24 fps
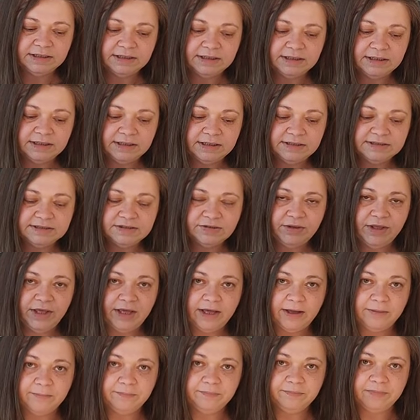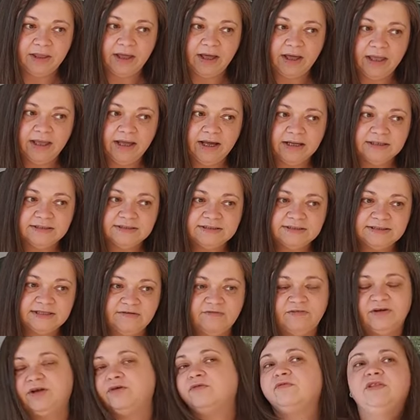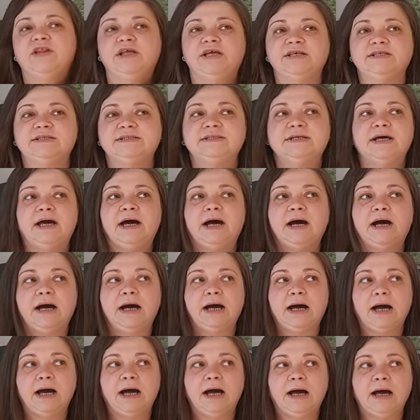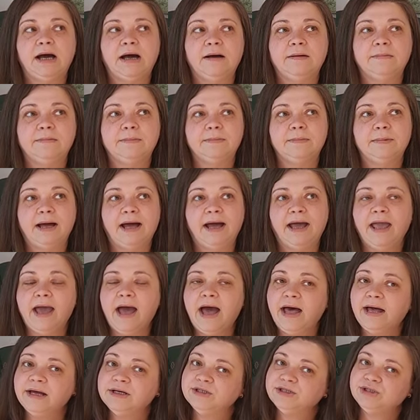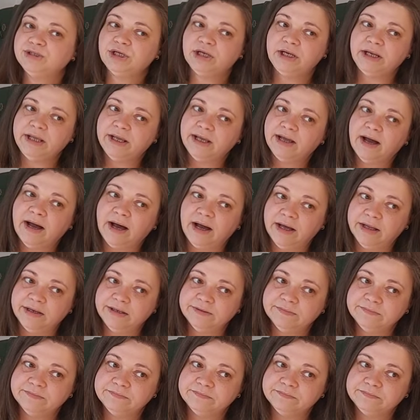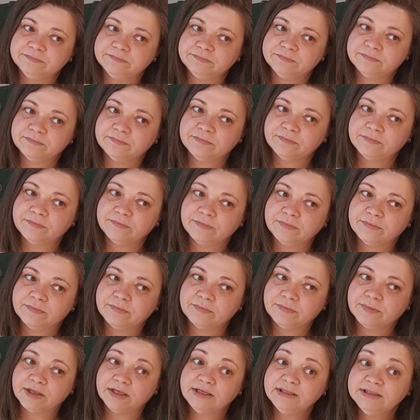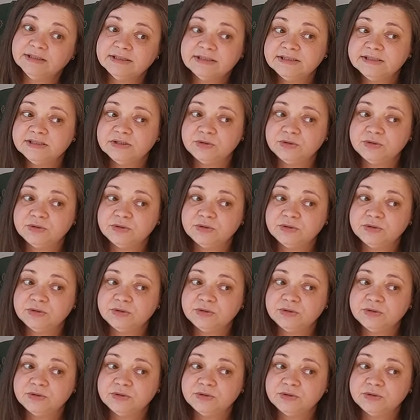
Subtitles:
I got 7 of these. I actually got the